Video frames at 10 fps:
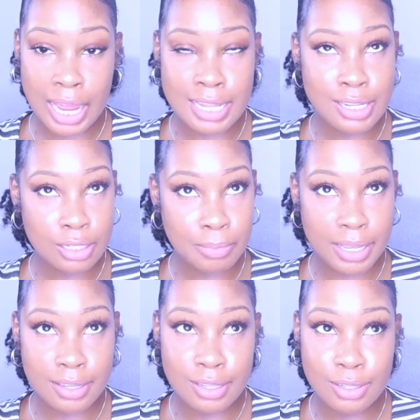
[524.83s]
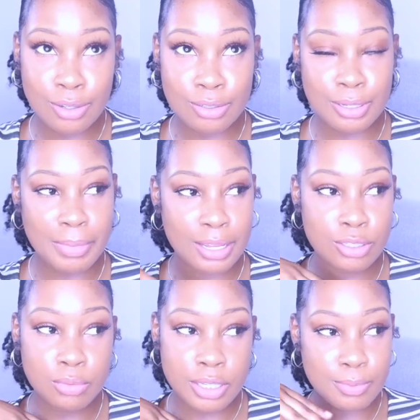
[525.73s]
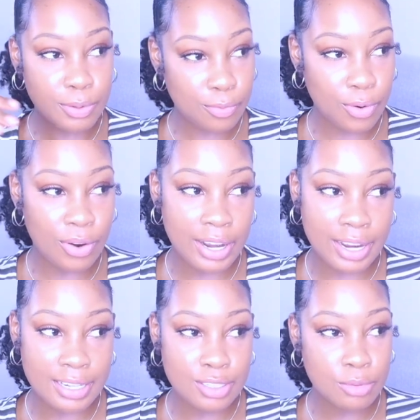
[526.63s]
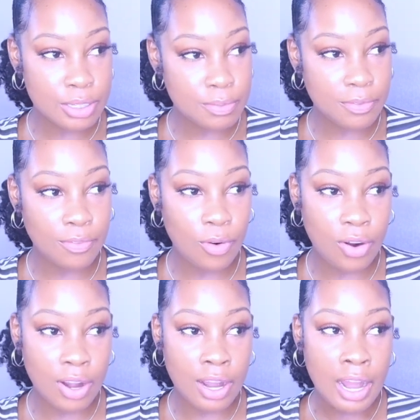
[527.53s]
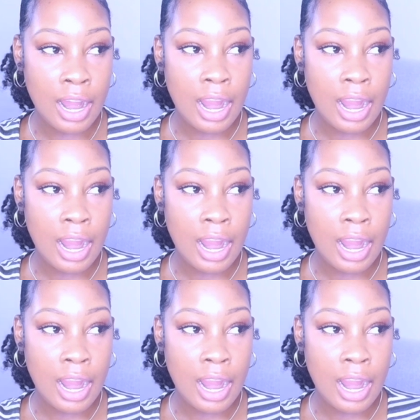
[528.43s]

I talked to my Nclex coach about 2 weeks before, and 2 weeks before